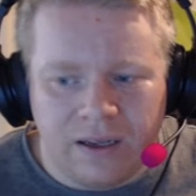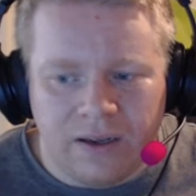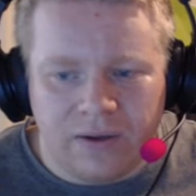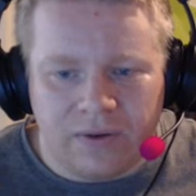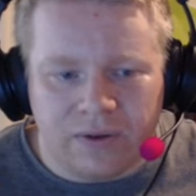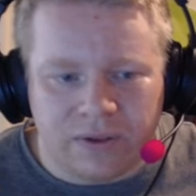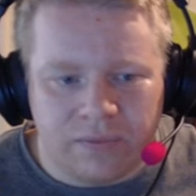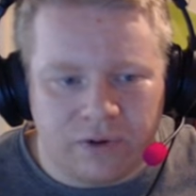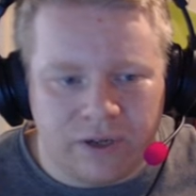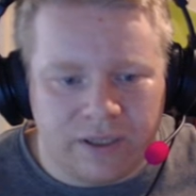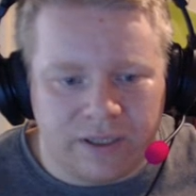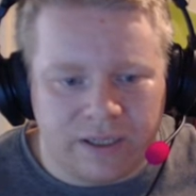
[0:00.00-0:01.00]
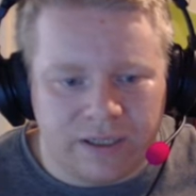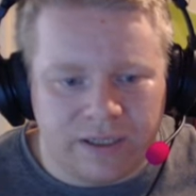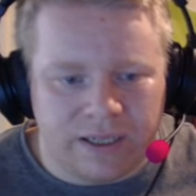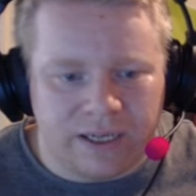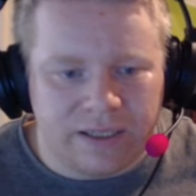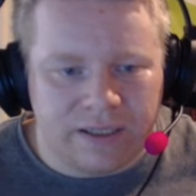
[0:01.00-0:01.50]
We've got some pre-season
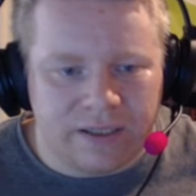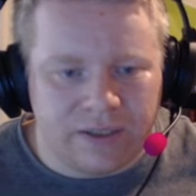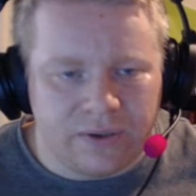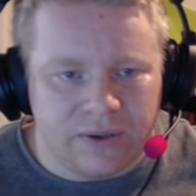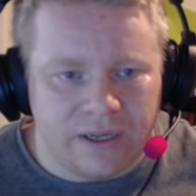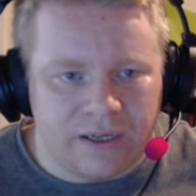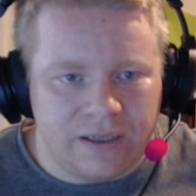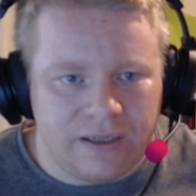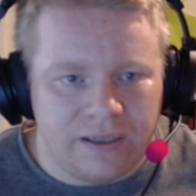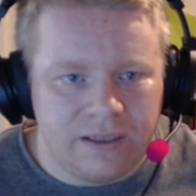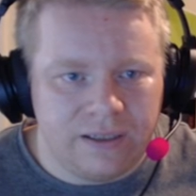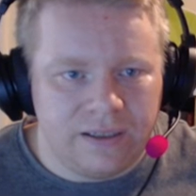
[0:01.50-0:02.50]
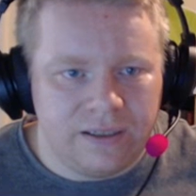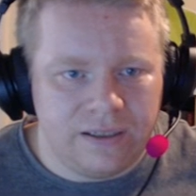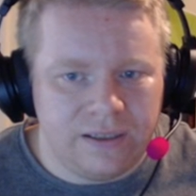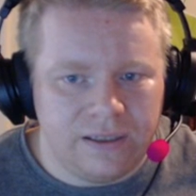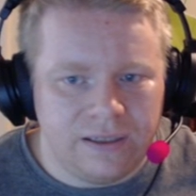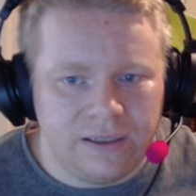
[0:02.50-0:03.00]
testing to do now.
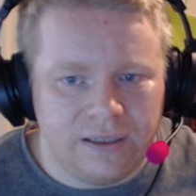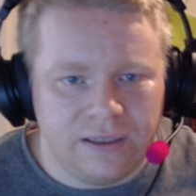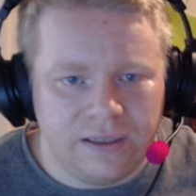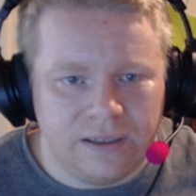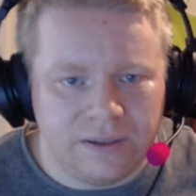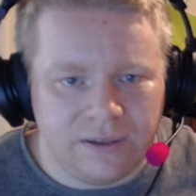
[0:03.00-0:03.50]
So